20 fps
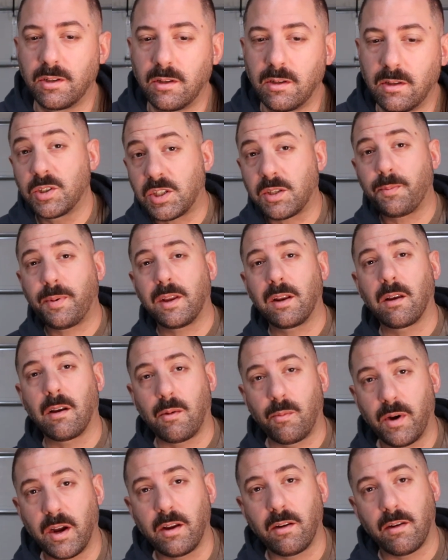which depending
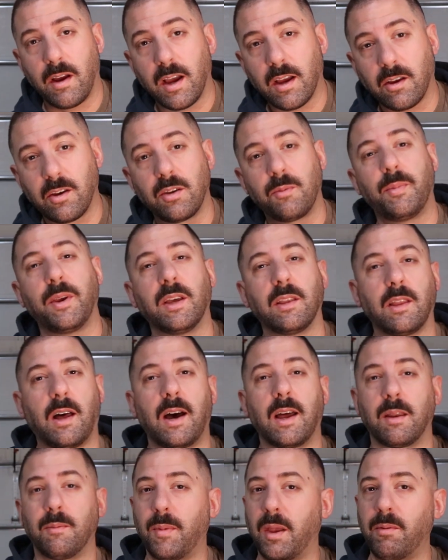on where you're at could be a
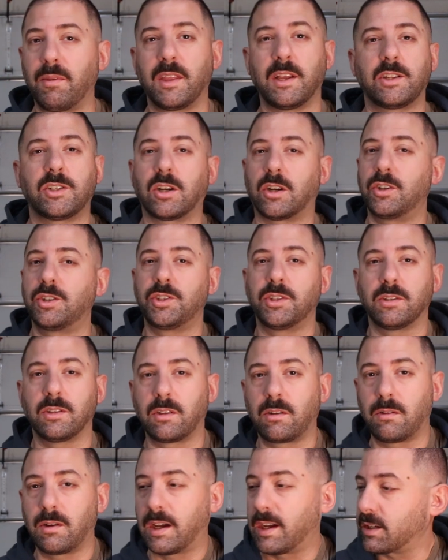lot, and maybe charge you a
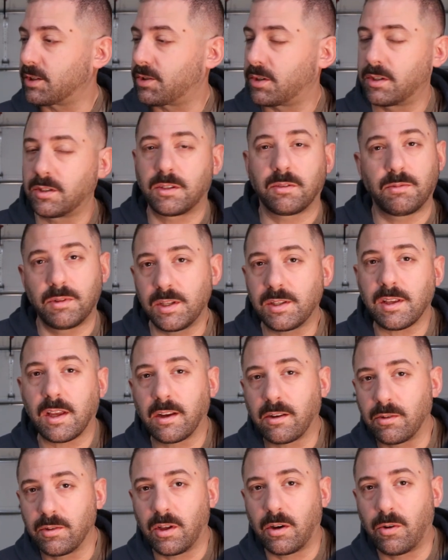little extra to
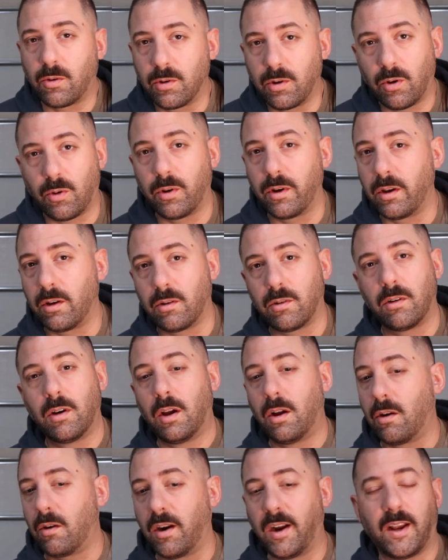recycle the old oil
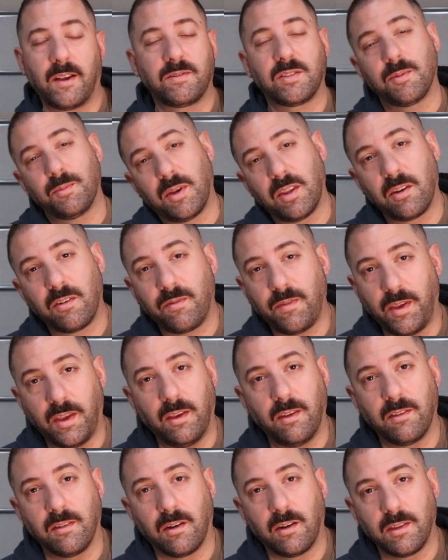or have some other
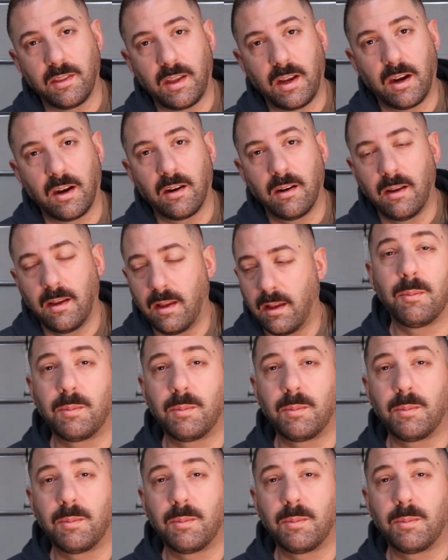fees on there.